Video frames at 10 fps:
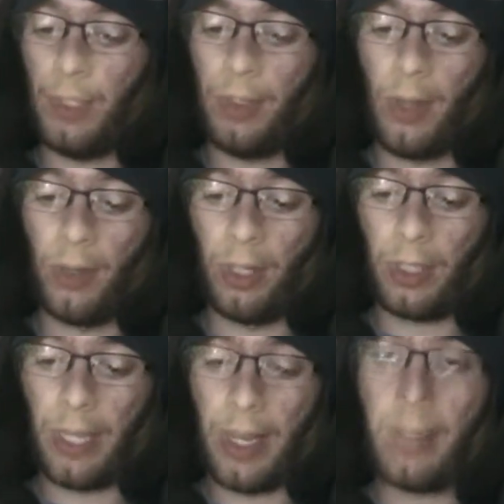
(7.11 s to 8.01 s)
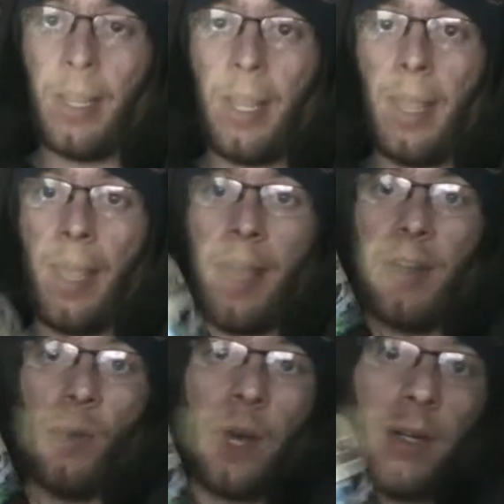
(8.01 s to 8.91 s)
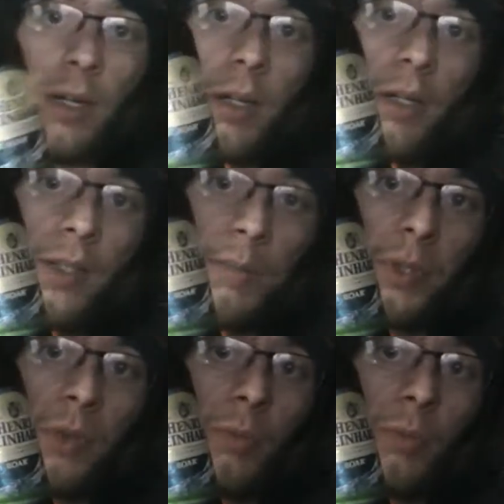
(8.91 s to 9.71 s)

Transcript: another look at Henry Weinhard's Blue